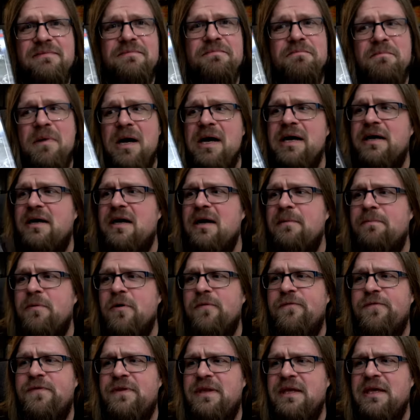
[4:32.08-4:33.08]
my cup
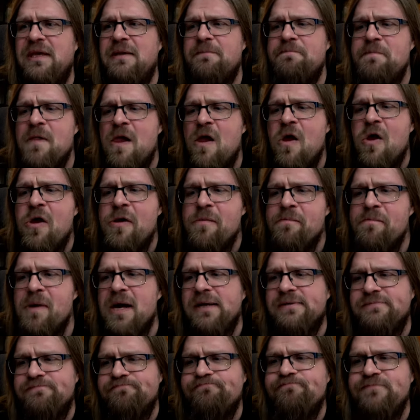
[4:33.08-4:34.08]
of tea.
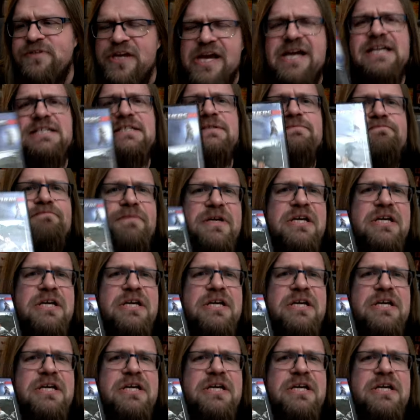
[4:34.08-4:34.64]
But yes,